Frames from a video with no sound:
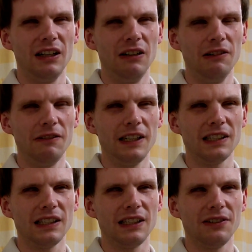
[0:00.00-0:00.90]
other
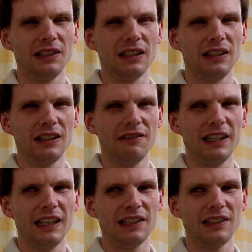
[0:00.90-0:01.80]
things. It tells you the
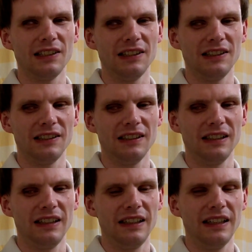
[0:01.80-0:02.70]
direction,
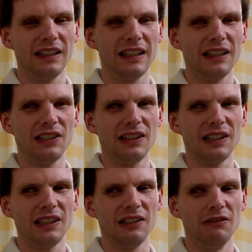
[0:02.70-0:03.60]
it allows you
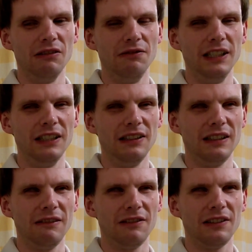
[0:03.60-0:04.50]
actually to review
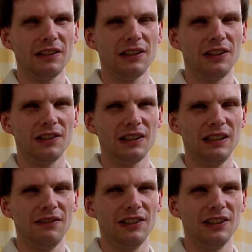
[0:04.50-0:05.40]
different shots that
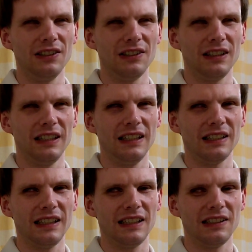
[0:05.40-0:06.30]
you've done in the
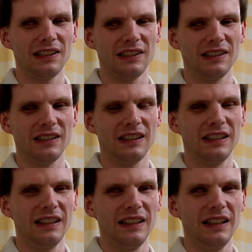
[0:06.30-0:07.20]
session,
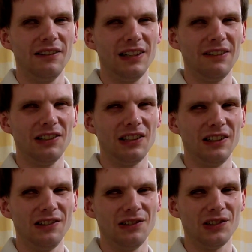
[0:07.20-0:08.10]
it will give you a
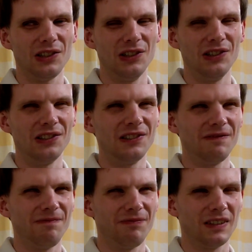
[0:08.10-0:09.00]
total score,
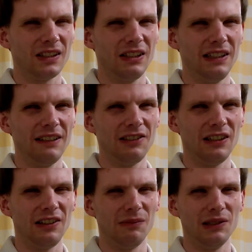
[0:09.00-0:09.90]
so it gives you a
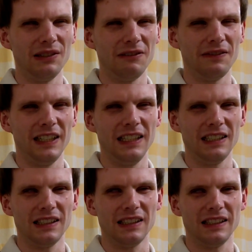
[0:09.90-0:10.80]
lot more information.